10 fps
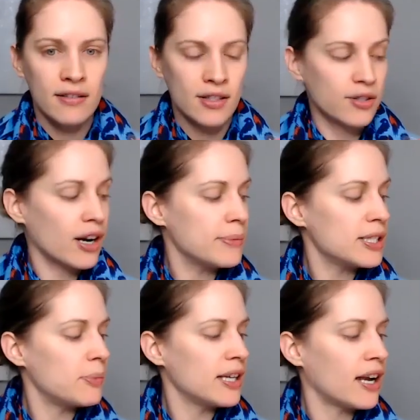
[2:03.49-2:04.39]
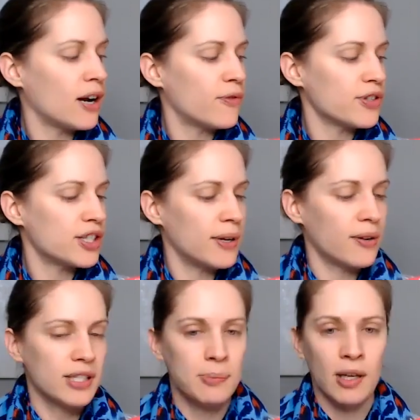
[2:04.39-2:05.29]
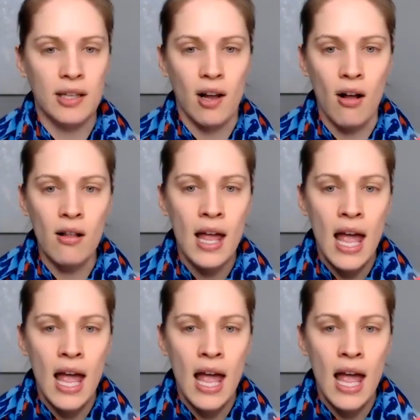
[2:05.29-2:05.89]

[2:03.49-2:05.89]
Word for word: Sorry, I'm just being careful so I don't spill it all.